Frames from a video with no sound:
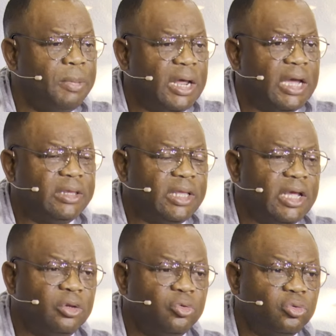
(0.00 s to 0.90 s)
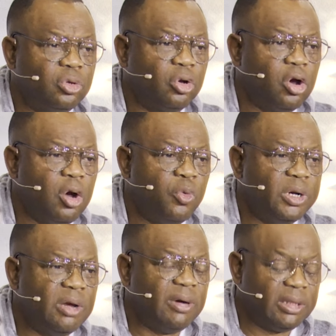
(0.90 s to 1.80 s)
But I tell you, God
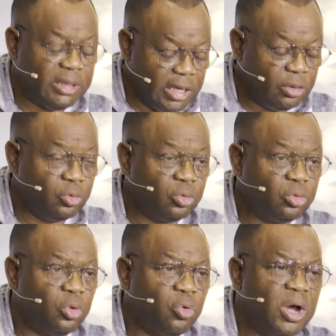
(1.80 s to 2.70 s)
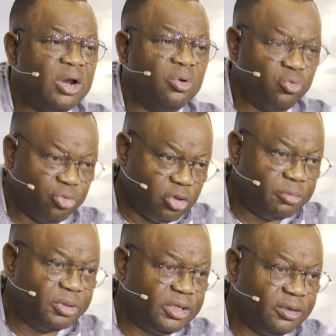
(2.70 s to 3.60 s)
will never tell you to go and do
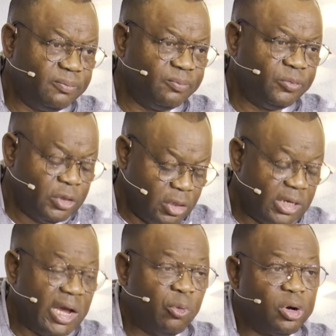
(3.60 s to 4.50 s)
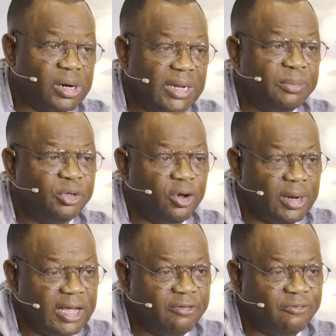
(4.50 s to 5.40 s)
something that will claim
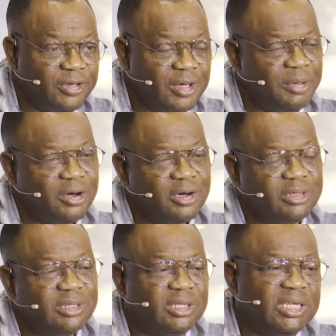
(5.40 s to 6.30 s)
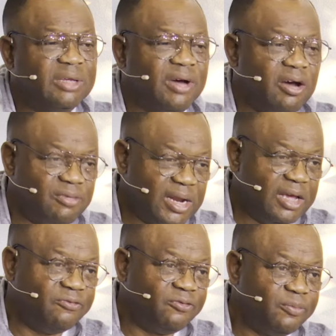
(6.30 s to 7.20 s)
your life because he's the giver of
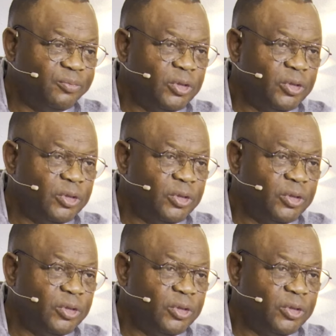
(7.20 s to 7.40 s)
life.